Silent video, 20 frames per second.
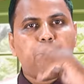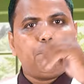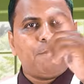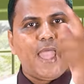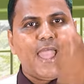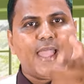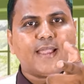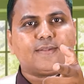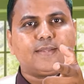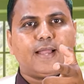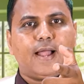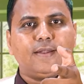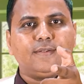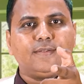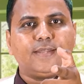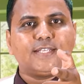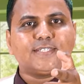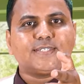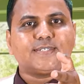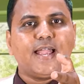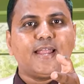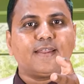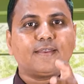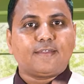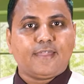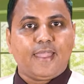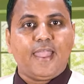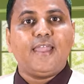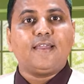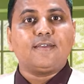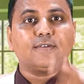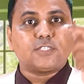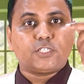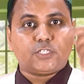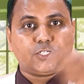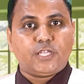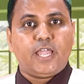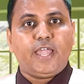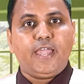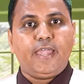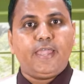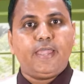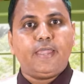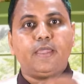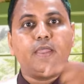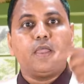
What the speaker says: To make understand king see